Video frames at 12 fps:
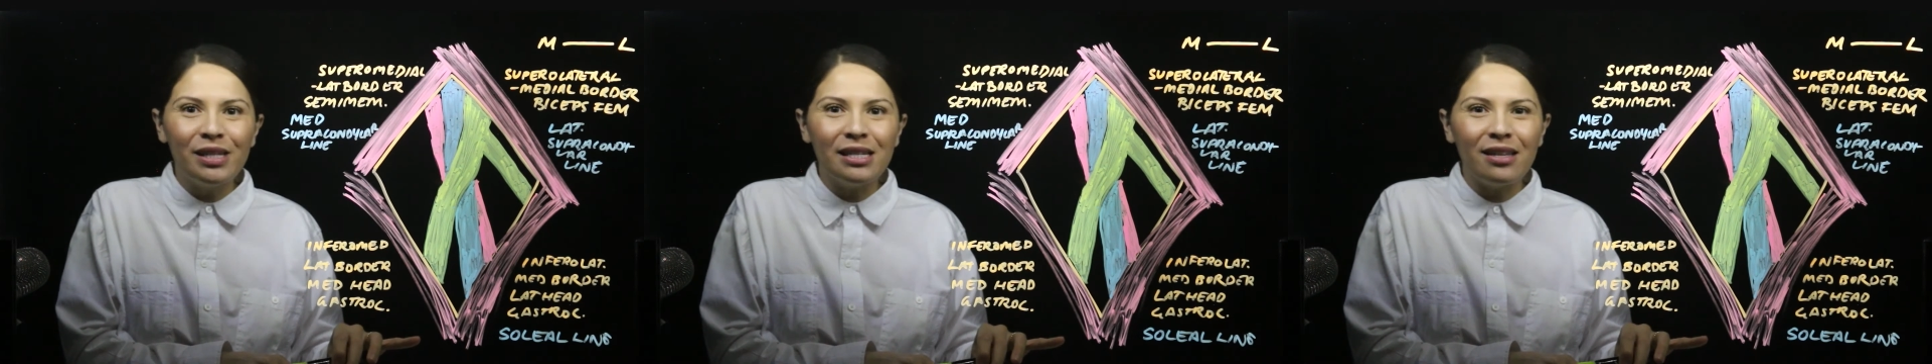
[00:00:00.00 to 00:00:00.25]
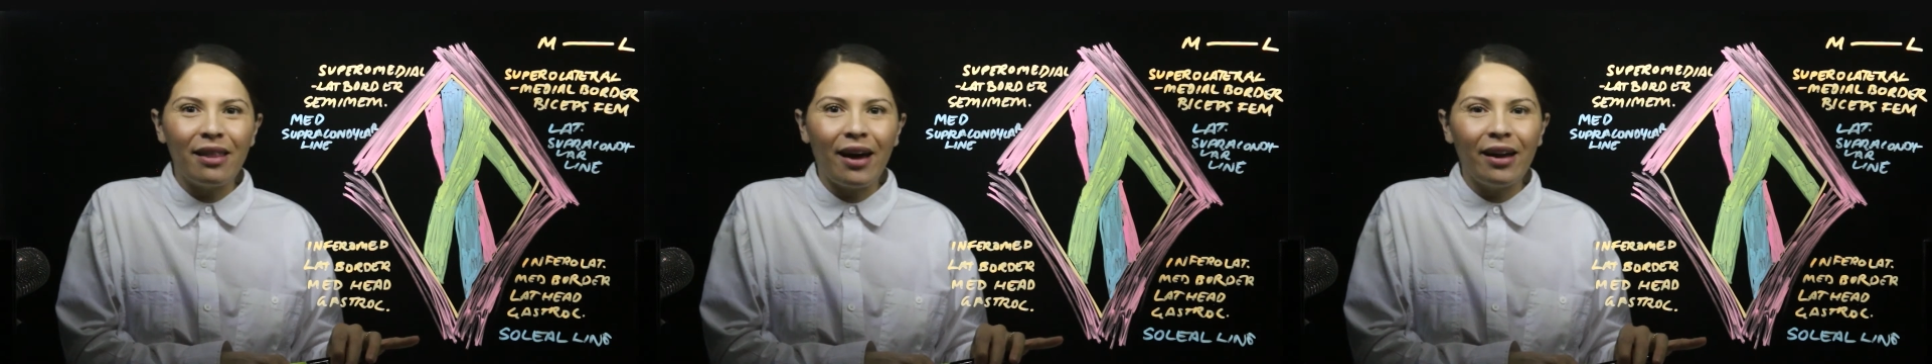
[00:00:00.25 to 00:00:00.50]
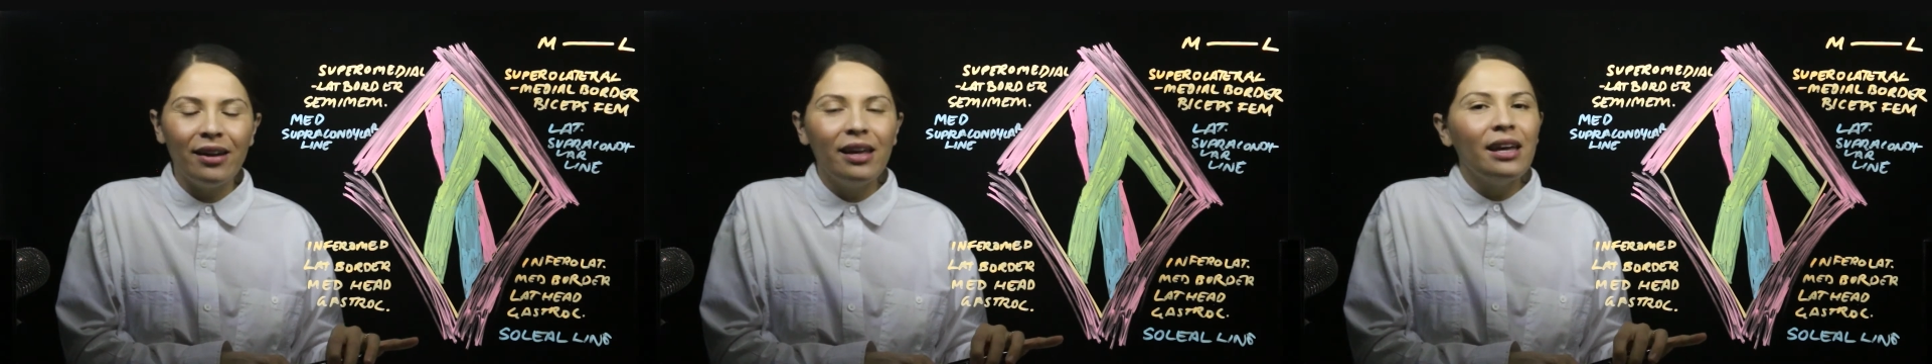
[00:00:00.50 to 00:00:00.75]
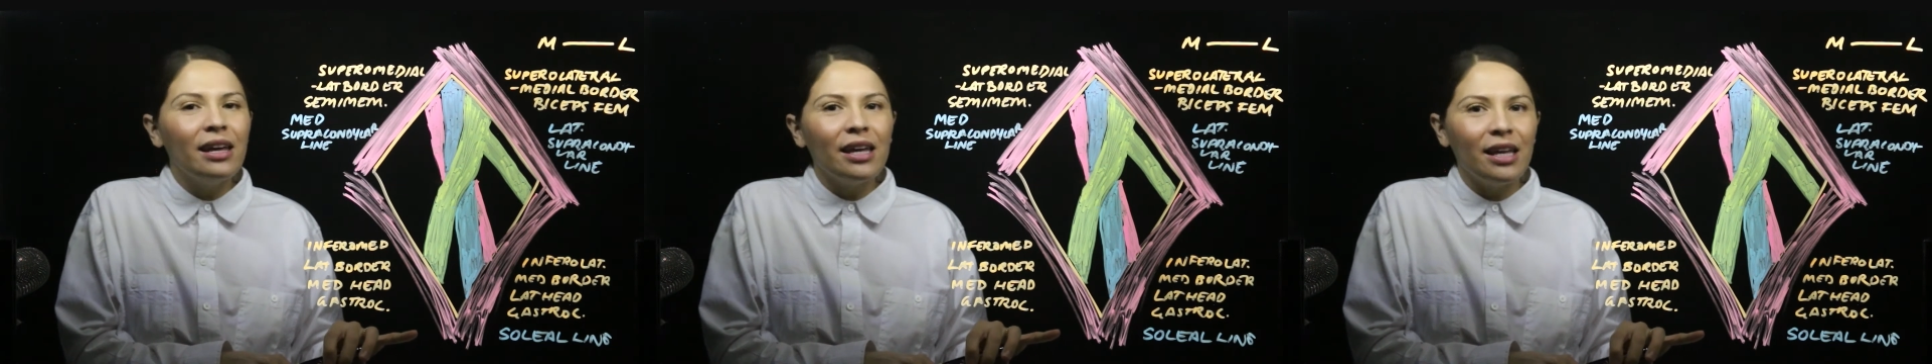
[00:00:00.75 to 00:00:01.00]
into that
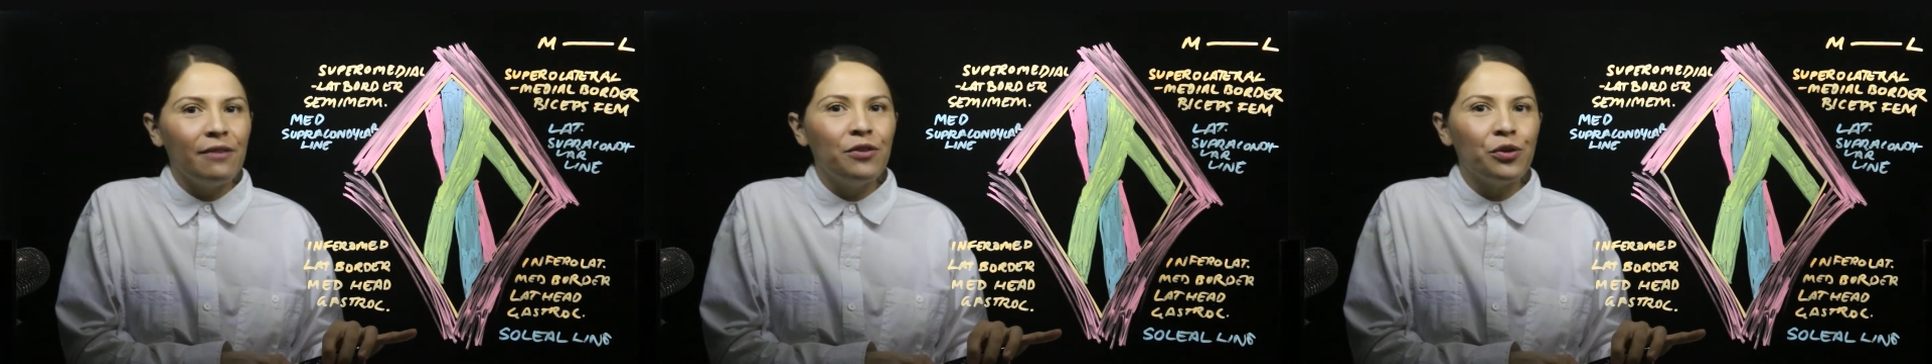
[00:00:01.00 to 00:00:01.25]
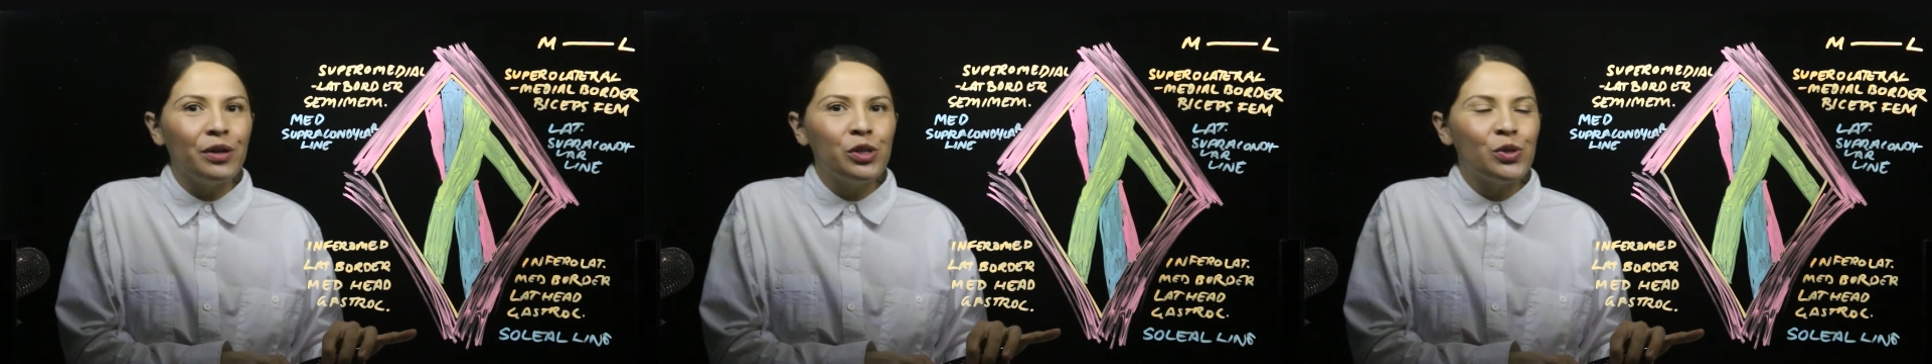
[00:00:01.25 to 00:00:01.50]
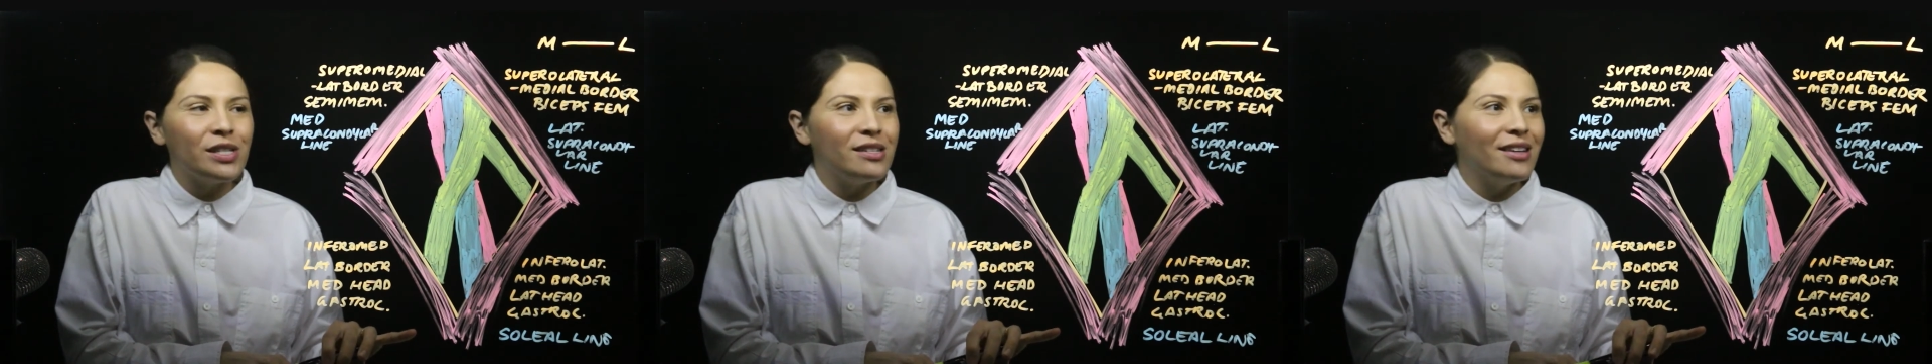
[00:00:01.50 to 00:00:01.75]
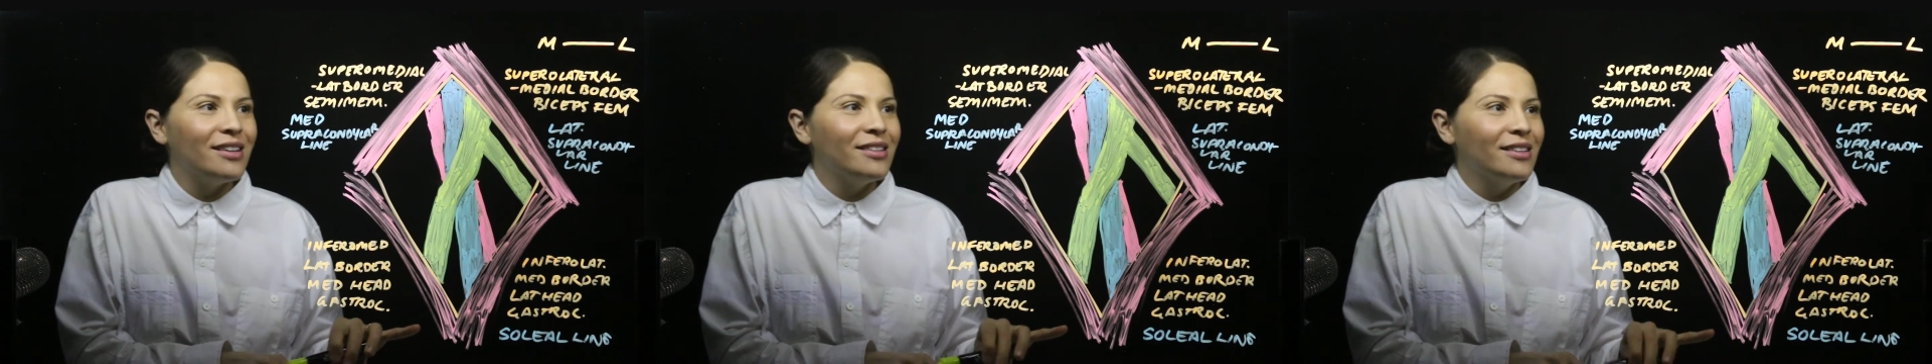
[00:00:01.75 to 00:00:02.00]
if you're
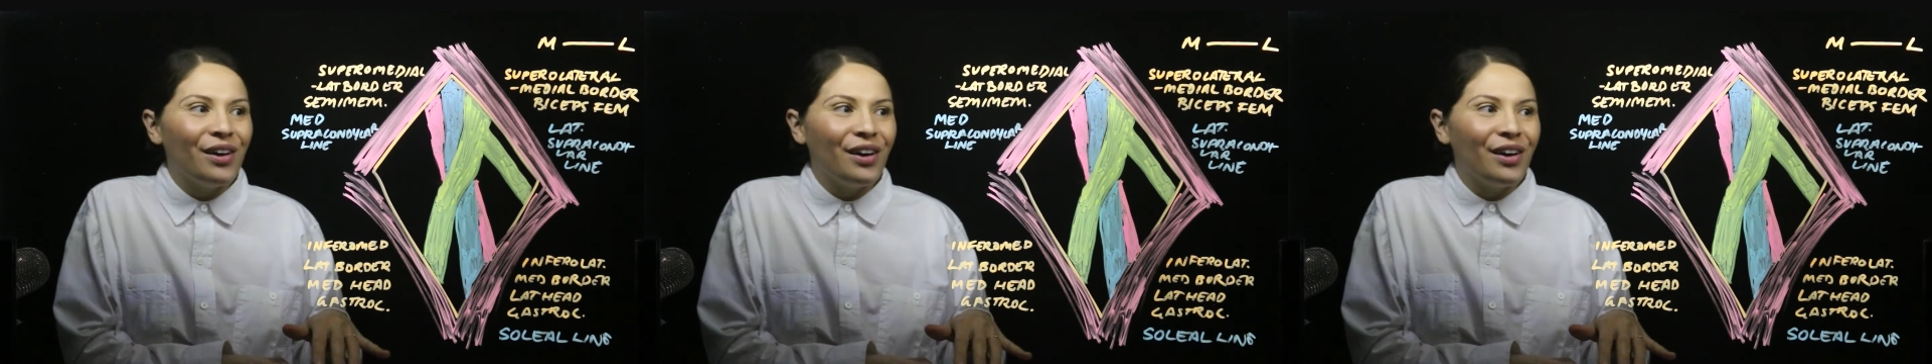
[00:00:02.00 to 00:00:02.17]
interested.